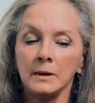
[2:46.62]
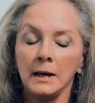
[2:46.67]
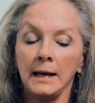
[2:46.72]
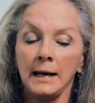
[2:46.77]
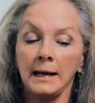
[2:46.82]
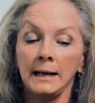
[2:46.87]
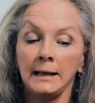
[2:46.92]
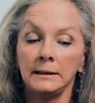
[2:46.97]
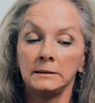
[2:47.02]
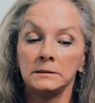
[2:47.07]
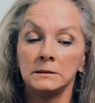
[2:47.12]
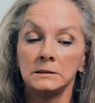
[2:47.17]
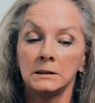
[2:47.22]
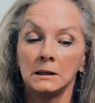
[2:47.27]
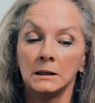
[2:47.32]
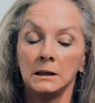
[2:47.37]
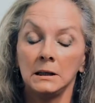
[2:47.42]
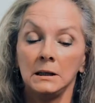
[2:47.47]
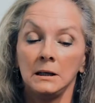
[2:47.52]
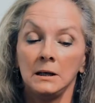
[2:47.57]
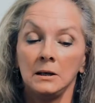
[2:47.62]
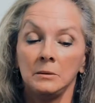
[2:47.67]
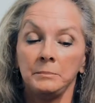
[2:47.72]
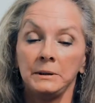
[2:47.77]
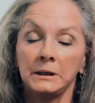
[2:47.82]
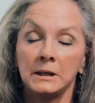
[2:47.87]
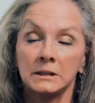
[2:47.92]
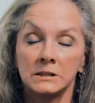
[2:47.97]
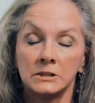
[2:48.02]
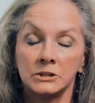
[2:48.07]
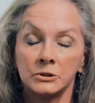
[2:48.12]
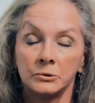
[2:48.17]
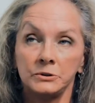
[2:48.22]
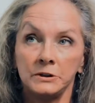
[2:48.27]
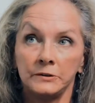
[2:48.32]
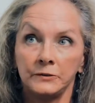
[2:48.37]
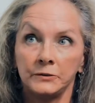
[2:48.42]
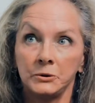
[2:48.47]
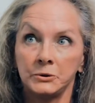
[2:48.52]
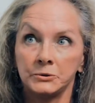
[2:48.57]
And because it's so
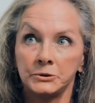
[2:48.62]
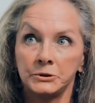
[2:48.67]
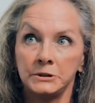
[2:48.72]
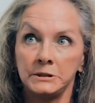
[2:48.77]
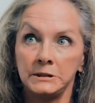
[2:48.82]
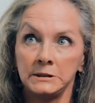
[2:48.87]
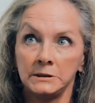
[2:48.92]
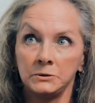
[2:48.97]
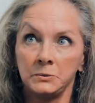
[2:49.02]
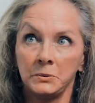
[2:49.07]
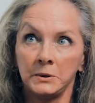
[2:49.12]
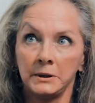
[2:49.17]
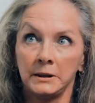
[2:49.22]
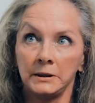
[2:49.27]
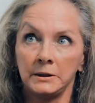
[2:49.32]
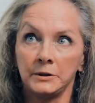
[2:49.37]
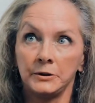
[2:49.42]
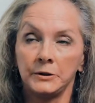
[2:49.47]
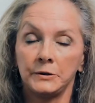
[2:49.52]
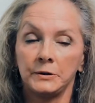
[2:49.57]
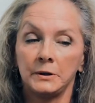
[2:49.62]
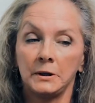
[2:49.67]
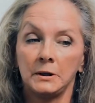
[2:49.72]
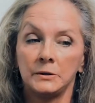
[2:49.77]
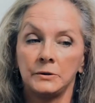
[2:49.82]
difficult to deal with,